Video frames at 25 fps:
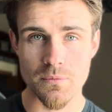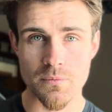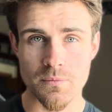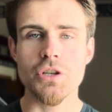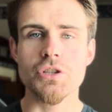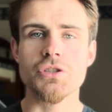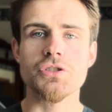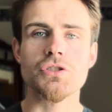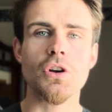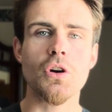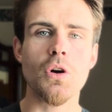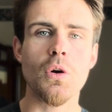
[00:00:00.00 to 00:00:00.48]

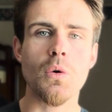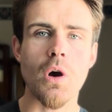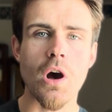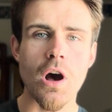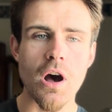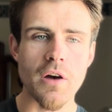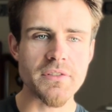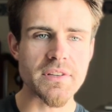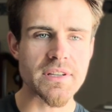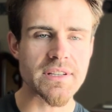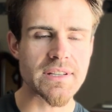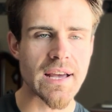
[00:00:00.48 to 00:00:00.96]
So
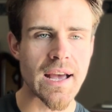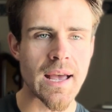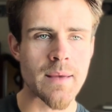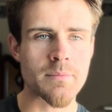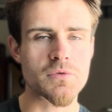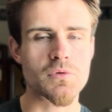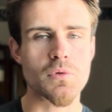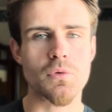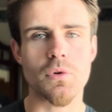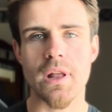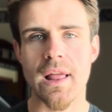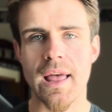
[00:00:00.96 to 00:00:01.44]
oftentimes
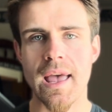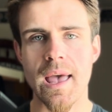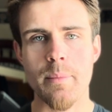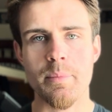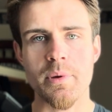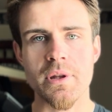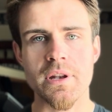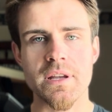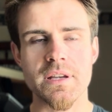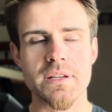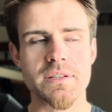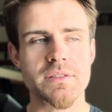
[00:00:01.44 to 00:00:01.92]
what will
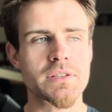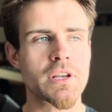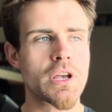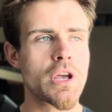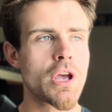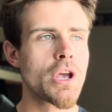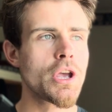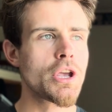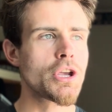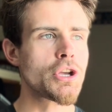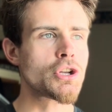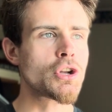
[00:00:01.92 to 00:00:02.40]
happen is,
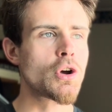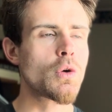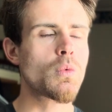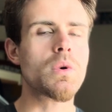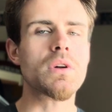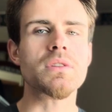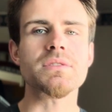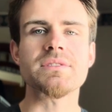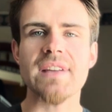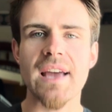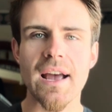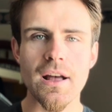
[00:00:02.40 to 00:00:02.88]

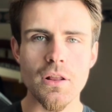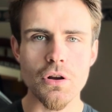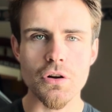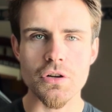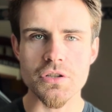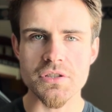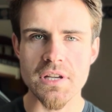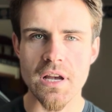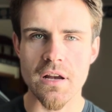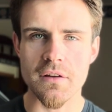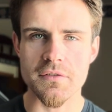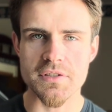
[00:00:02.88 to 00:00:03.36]
we'll tell
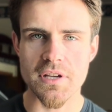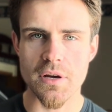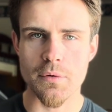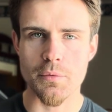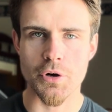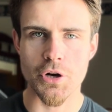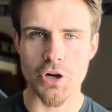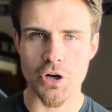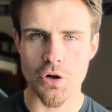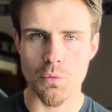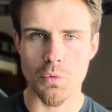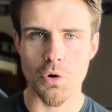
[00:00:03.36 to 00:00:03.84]
ourselves that we're
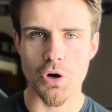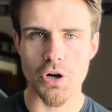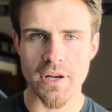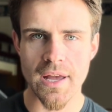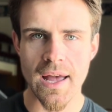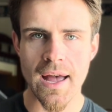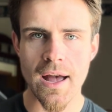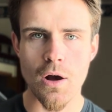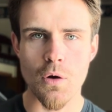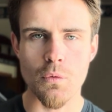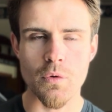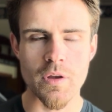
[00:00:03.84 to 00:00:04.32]
going to work
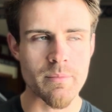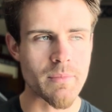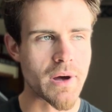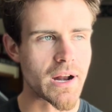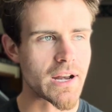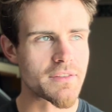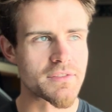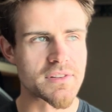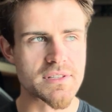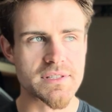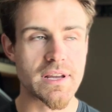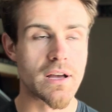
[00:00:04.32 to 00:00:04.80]
out. We might
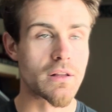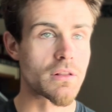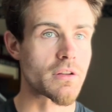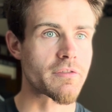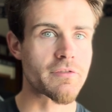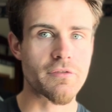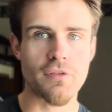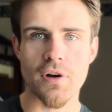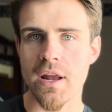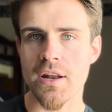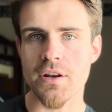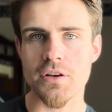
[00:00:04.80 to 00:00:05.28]
even tell a
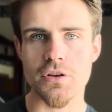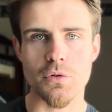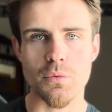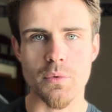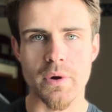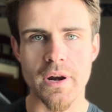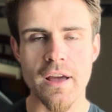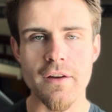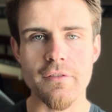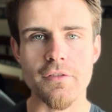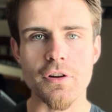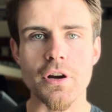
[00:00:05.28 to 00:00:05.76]
friend or
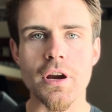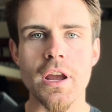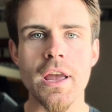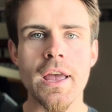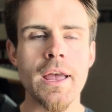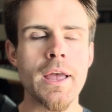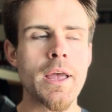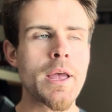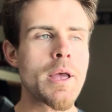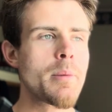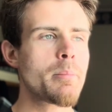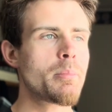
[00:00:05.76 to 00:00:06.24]
whatever,
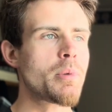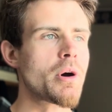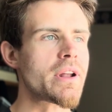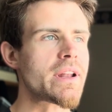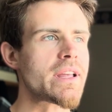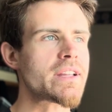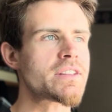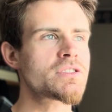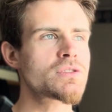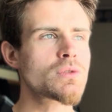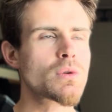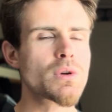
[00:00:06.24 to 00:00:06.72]
but
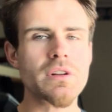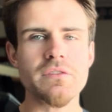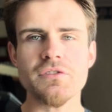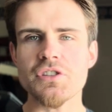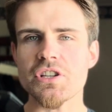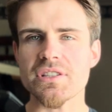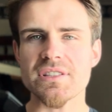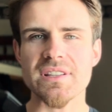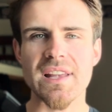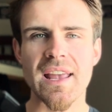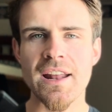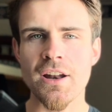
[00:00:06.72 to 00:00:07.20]
it's sort of
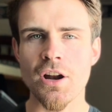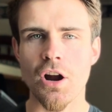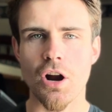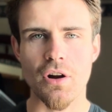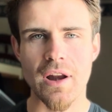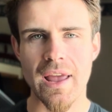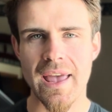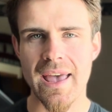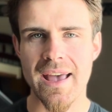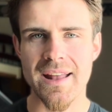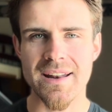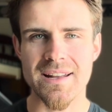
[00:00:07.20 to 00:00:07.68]
just in our
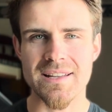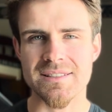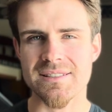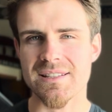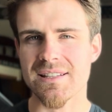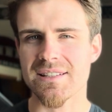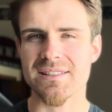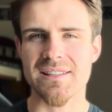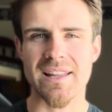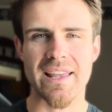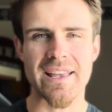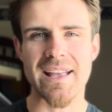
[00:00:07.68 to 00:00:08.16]
head as
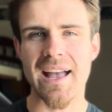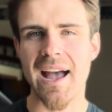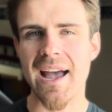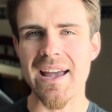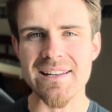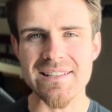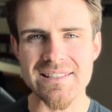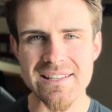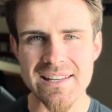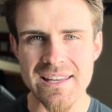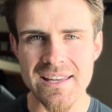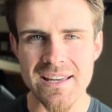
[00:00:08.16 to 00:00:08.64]
this like
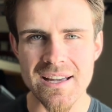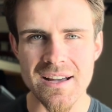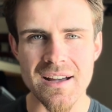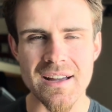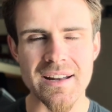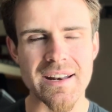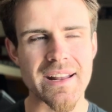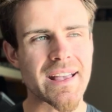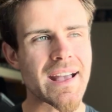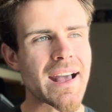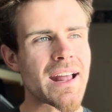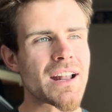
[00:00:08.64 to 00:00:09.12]
idea,
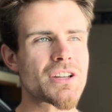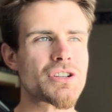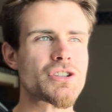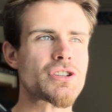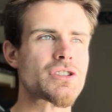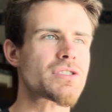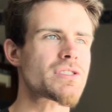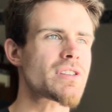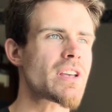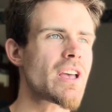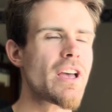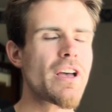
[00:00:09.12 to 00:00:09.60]
and it kind of
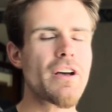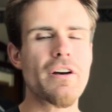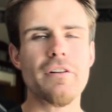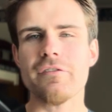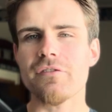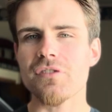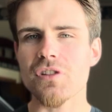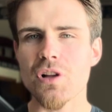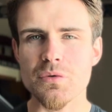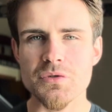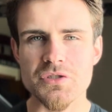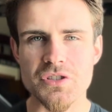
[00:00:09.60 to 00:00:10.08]
just
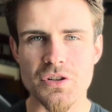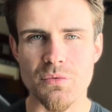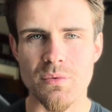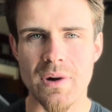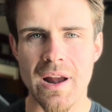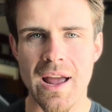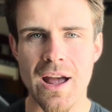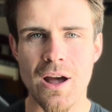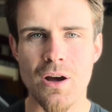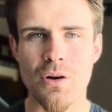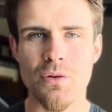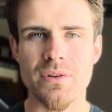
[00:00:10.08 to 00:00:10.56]
floats
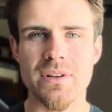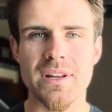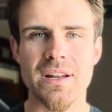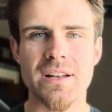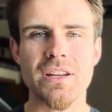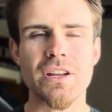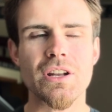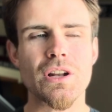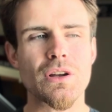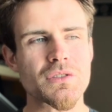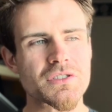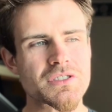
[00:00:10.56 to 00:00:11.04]
around,
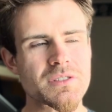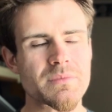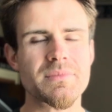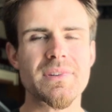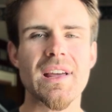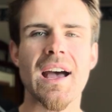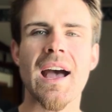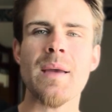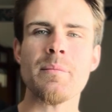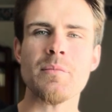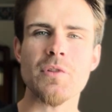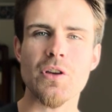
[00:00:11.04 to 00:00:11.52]
and some
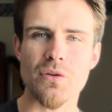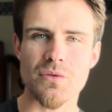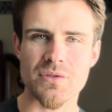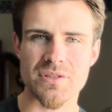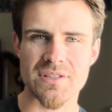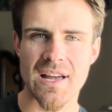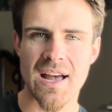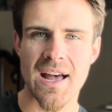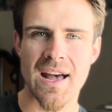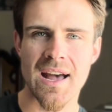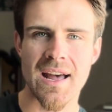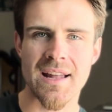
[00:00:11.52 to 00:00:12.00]
time goes
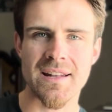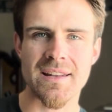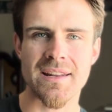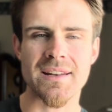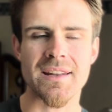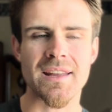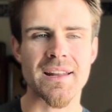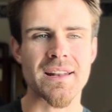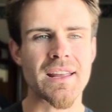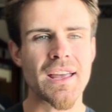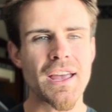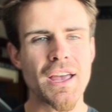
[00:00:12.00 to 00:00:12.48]
on and
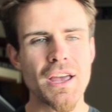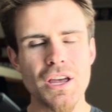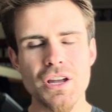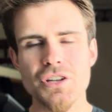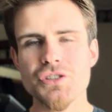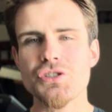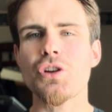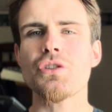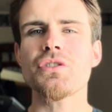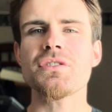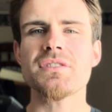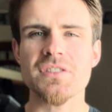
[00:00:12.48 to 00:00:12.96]
it
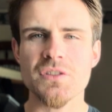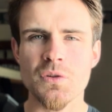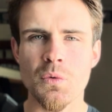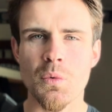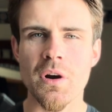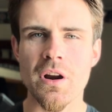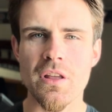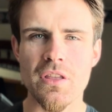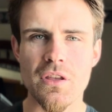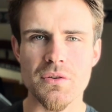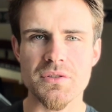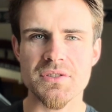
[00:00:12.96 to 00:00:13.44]
turns into one
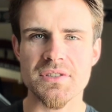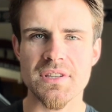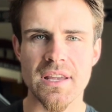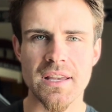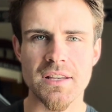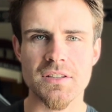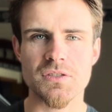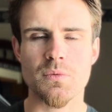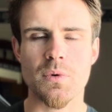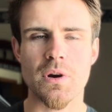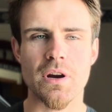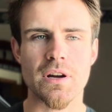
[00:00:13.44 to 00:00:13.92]
of those
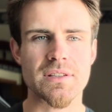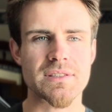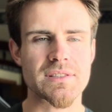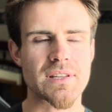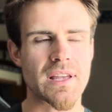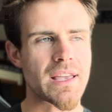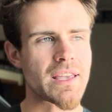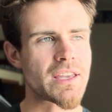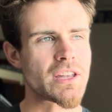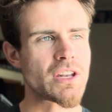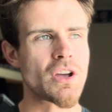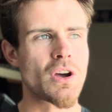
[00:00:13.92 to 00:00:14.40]
things where it's
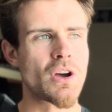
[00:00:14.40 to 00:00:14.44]
like,